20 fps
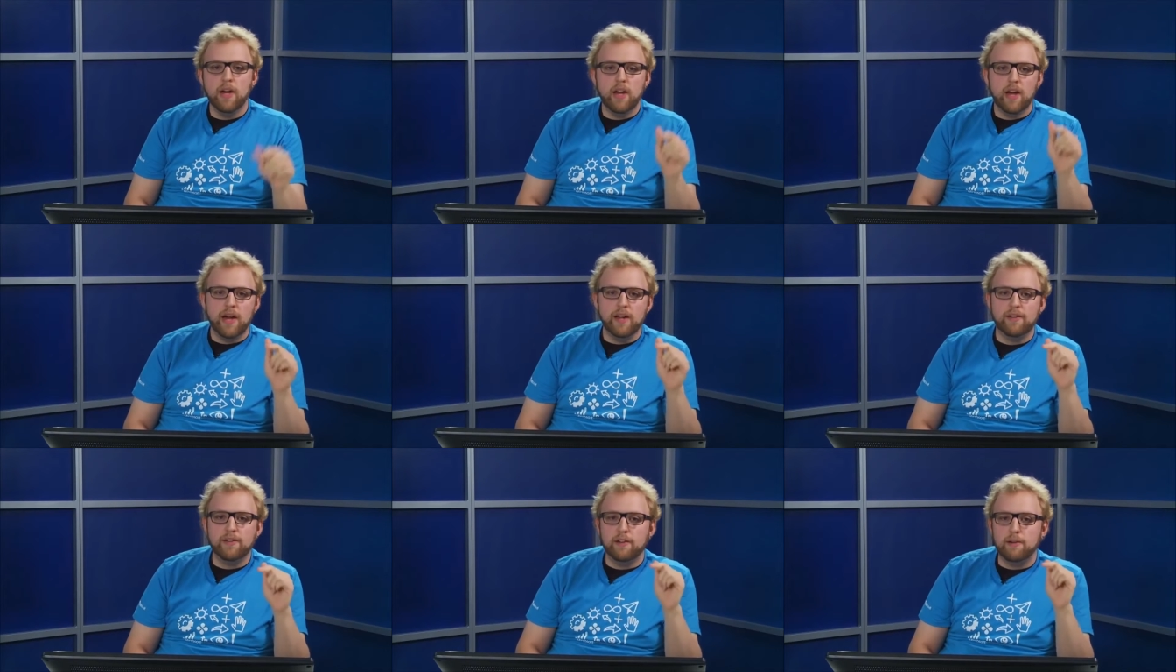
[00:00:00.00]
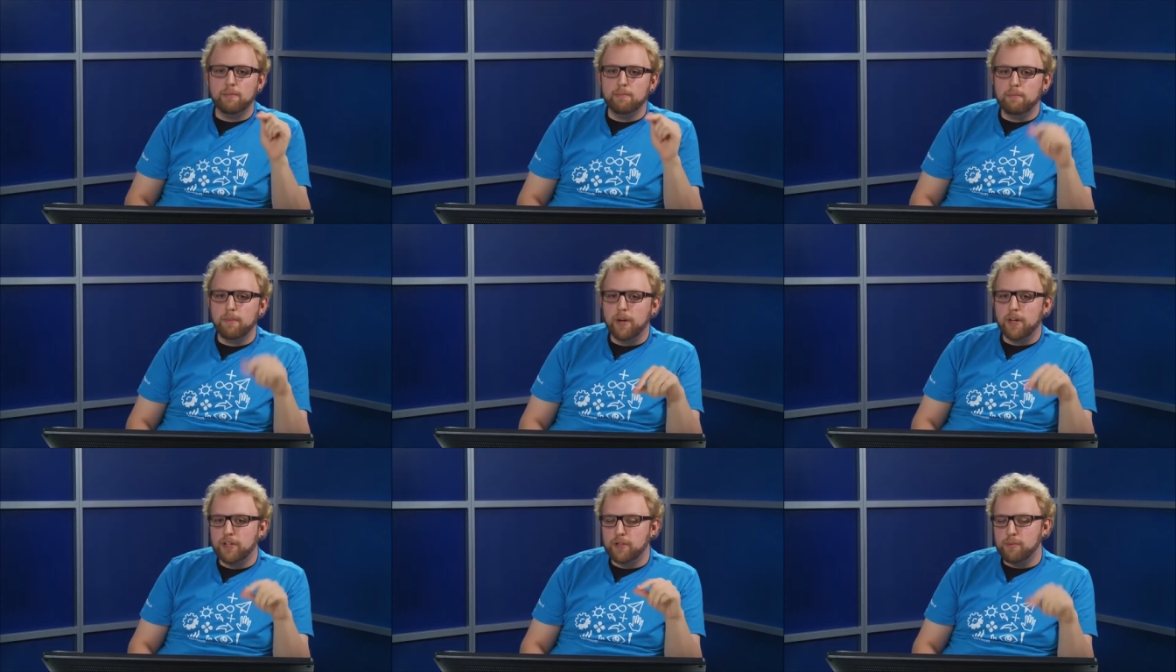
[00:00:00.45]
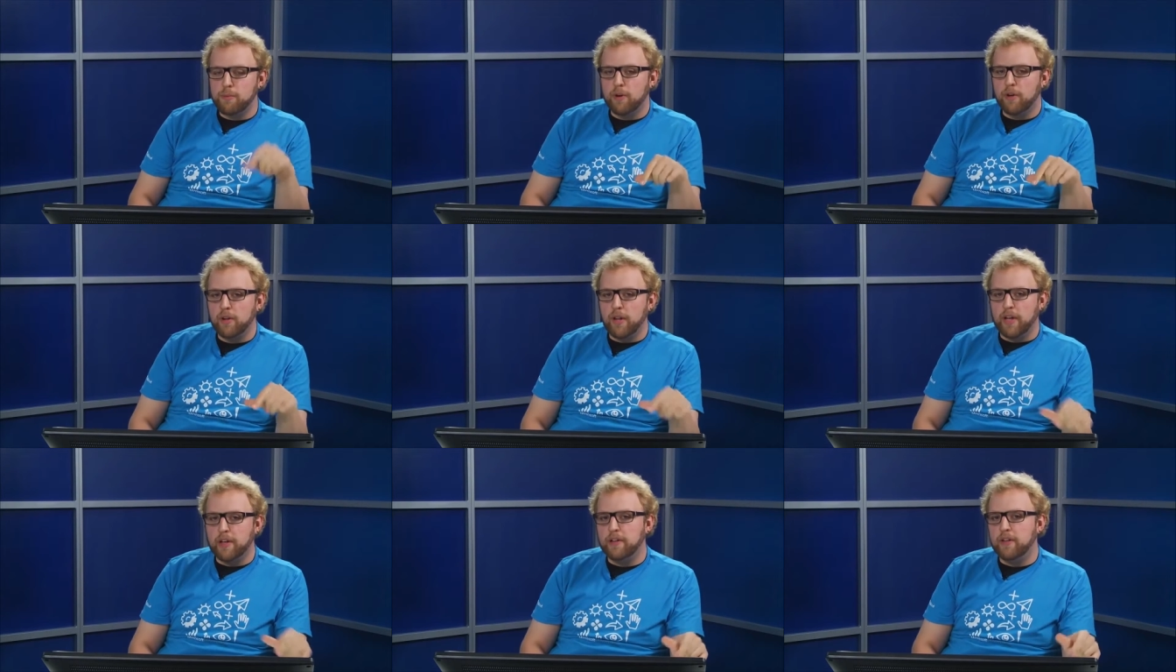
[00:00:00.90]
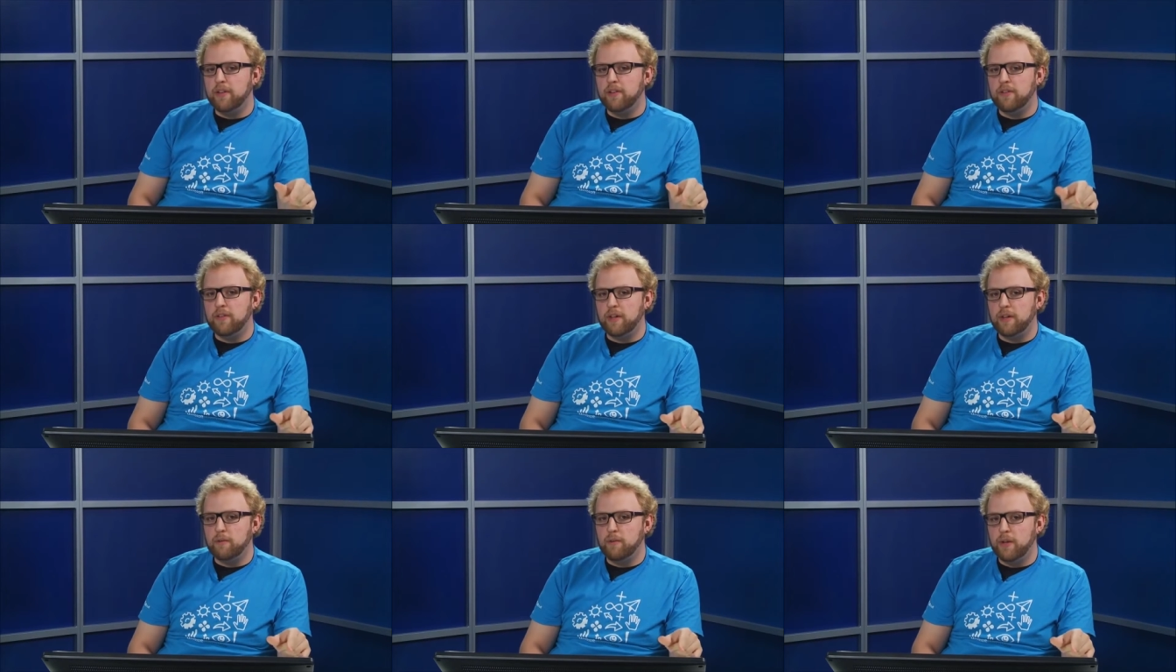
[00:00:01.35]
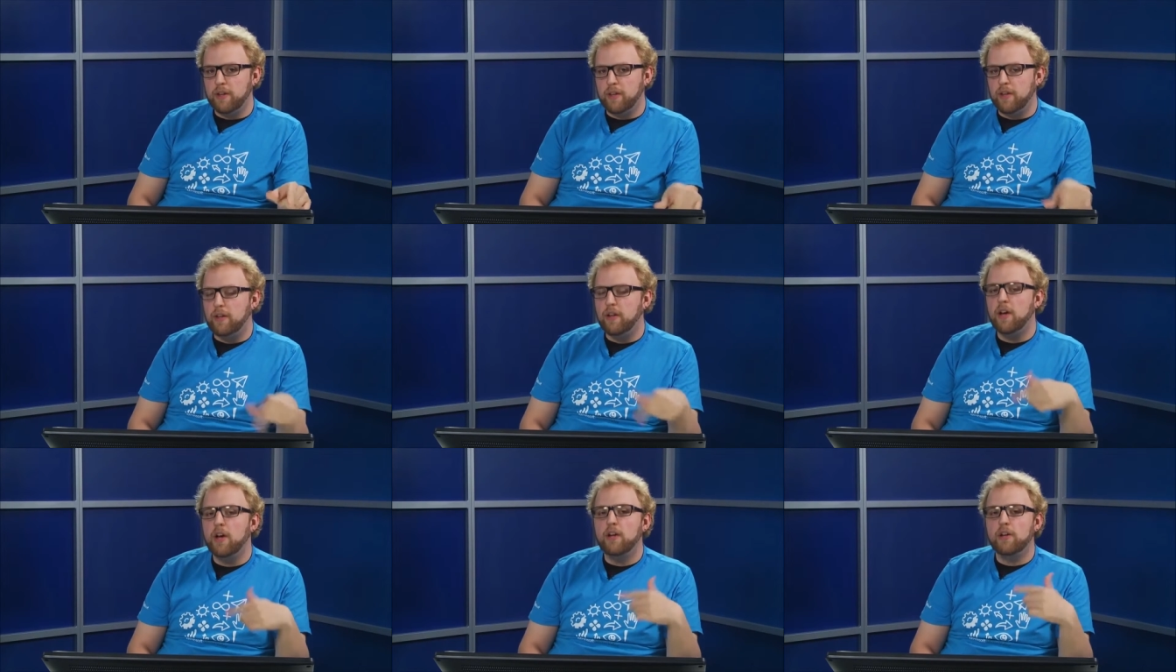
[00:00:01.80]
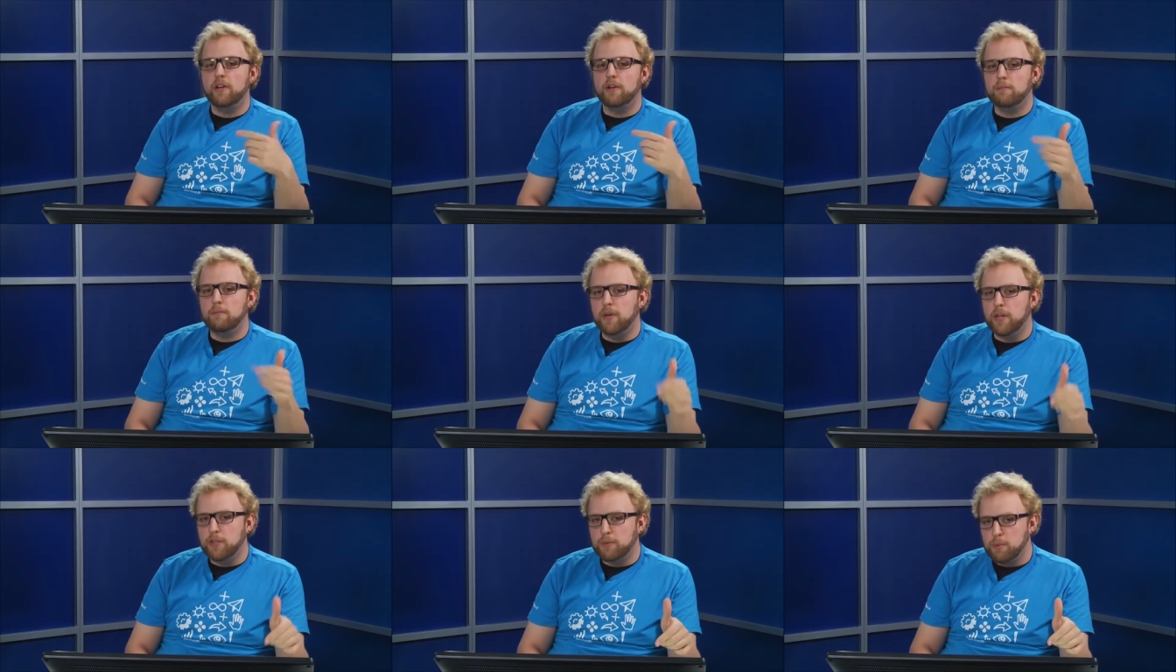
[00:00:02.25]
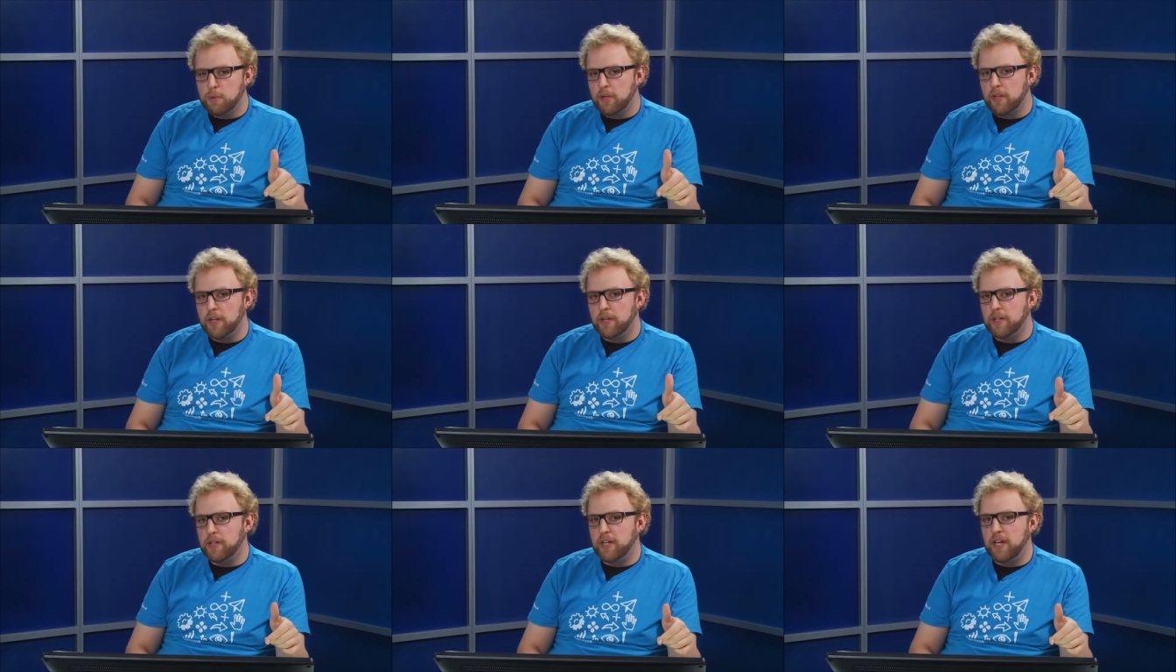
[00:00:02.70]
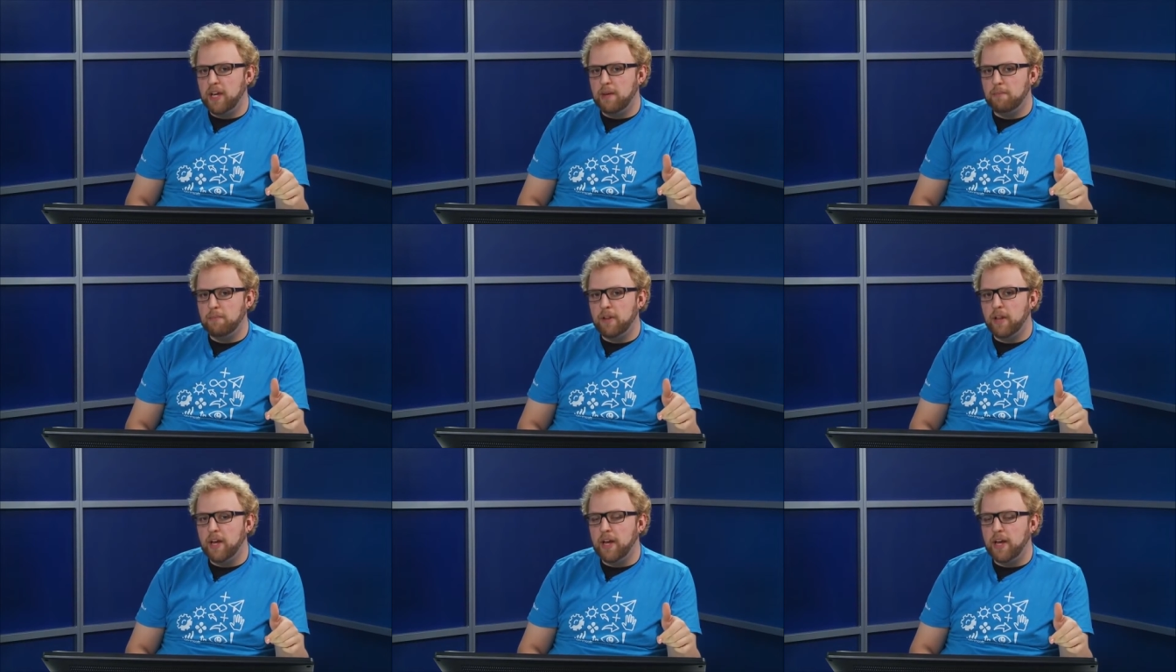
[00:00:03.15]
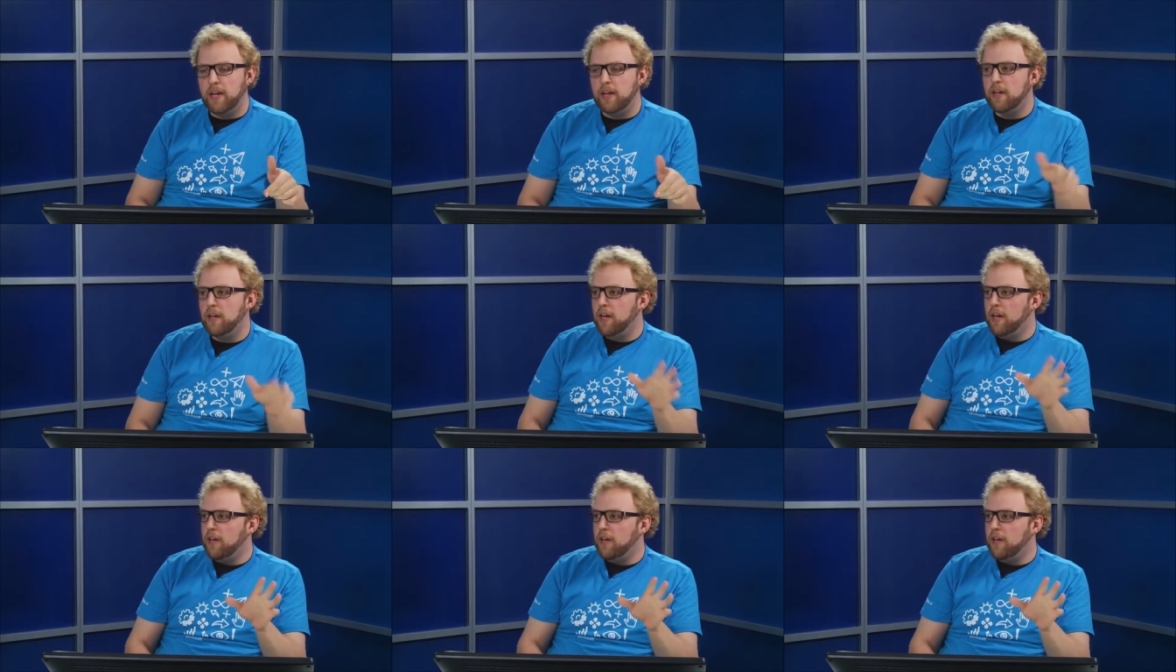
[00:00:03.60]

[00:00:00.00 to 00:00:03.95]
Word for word: and they're much more likely to stick with it. They're much more likely to keep playing.